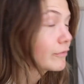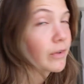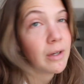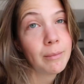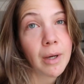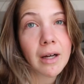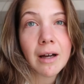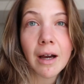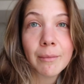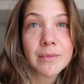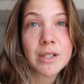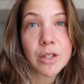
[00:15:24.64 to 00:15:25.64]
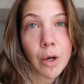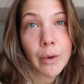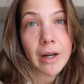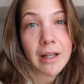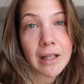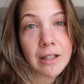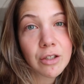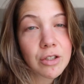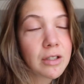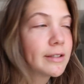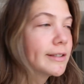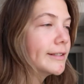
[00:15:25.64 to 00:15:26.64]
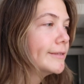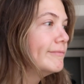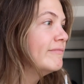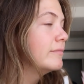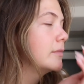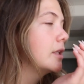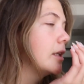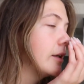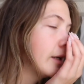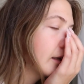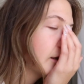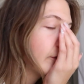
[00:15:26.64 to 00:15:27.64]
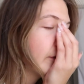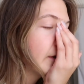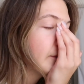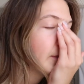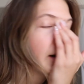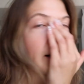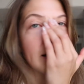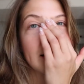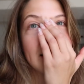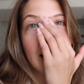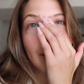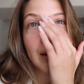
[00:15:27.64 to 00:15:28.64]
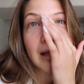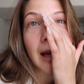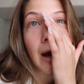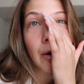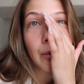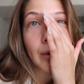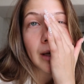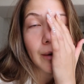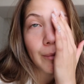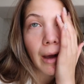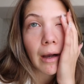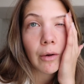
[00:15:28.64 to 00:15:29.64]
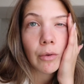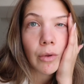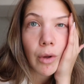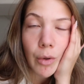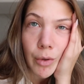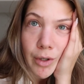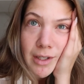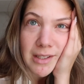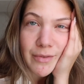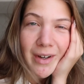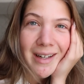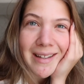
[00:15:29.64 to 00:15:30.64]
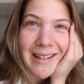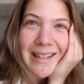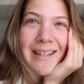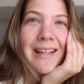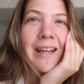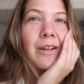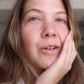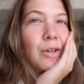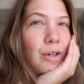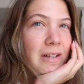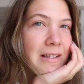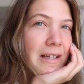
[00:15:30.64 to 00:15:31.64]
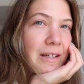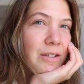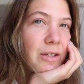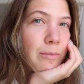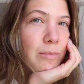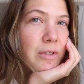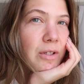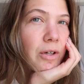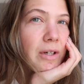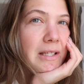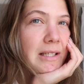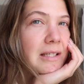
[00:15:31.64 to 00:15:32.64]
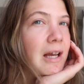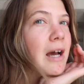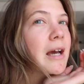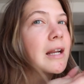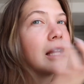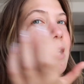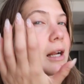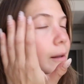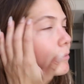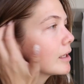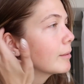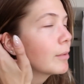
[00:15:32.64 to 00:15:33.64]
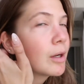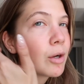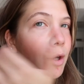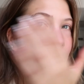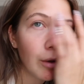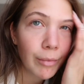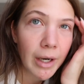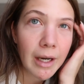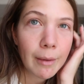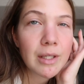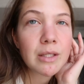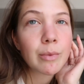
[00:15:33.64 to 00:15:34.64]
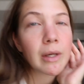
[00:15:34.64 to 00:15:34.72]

fun part, I'm so unhinged. Anyway, the fun part is coming now. We can pack all the orders finally and get your hoodies out to you. I'm so excited. I think I'm gonna go home right now because